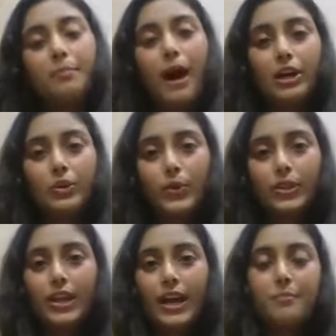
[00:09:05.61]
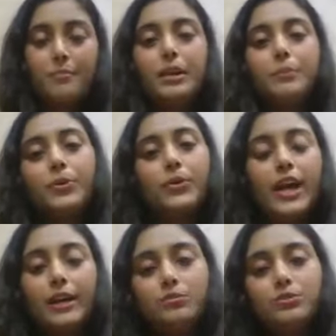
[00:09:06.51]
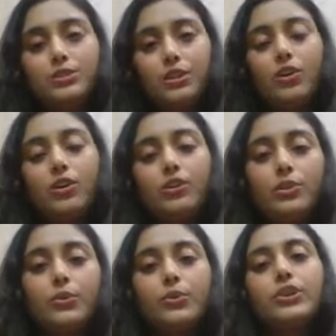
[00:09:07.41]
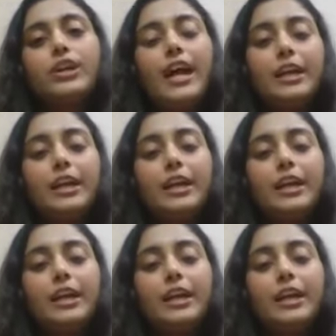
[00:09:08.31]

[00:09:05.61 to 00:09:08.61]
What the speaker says: par with the MD programs, or, the